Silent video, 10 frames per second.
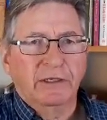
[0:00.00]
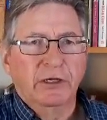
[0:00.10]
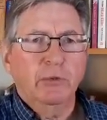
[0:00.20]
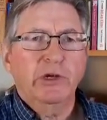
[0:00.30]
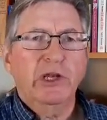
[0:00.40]

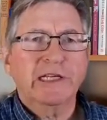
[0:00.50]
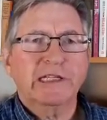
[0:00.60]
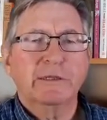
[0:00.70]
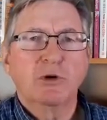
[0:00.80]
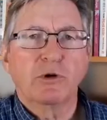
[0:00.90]
Who would like
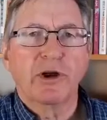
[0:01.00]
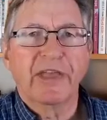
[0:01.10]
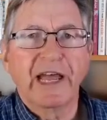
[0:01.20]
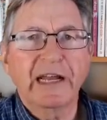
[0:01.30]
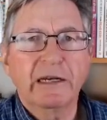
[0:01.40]
some more of
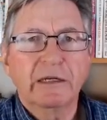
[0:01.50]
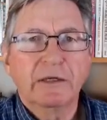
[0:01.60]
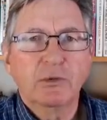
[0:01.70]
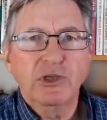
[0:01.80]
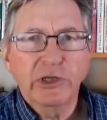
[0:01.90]
that?
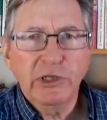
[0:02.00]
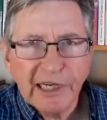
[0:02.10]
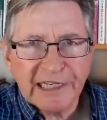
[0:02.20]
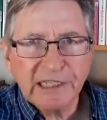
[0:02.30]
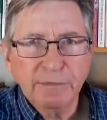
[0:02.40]
Would you
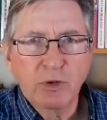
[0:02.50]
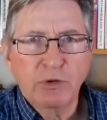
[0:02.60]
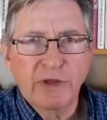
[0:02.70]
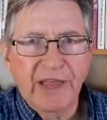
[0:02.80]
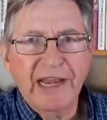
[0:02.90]
like some
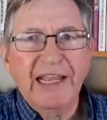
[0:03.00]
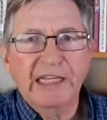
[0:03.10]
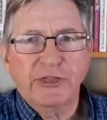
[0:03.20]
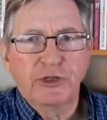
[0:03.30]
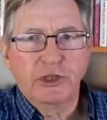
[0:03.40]
more of that
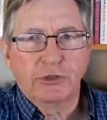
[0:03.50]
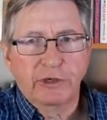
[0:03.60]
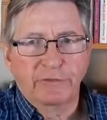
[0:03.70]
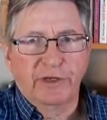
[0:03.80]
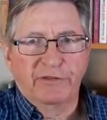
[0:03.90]
extra
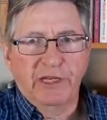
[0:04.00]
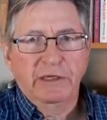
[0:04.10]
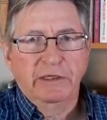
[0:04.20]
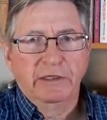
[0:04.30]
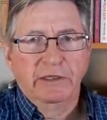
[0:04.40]
joy of
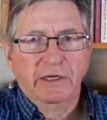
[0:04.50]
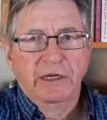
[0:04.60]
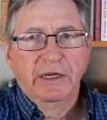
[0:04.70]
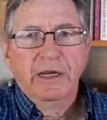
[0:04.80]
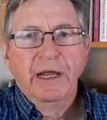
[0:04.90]
living?
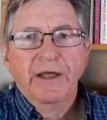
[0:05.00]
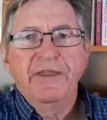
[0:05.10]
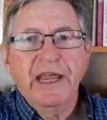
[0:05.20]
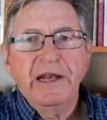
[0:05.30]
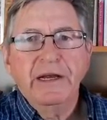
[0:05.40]

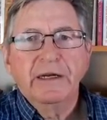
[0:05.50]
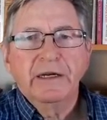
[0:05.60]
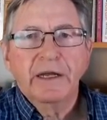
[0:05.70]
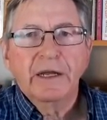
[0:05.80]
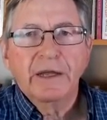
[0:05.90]
Then
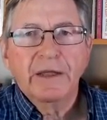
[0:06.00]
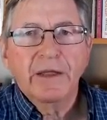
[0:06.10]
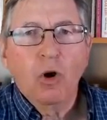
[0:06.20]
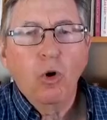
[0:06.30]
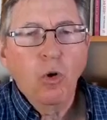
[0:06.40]

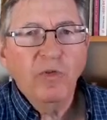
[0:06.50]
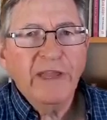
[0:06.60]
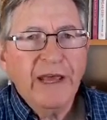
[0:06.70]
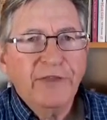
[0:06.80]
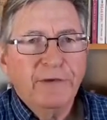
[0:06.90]
all
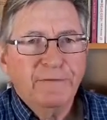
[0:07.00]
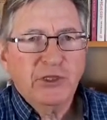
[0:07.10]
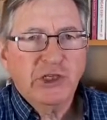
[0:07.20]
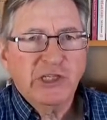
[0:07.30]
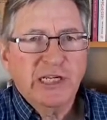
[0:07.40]
the other
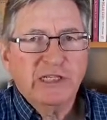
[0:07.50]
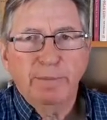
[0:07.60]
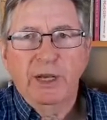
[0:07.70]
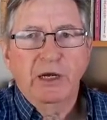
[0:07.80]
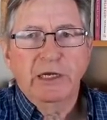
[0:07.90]
deficiencies
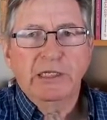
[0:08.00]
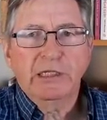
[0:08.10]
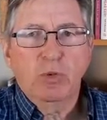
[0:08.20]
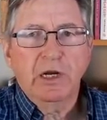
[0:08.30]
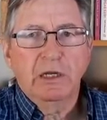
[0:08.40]
apply as
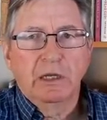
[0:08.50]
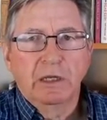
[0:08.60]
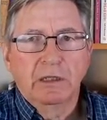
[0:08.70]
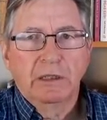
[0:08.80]
well.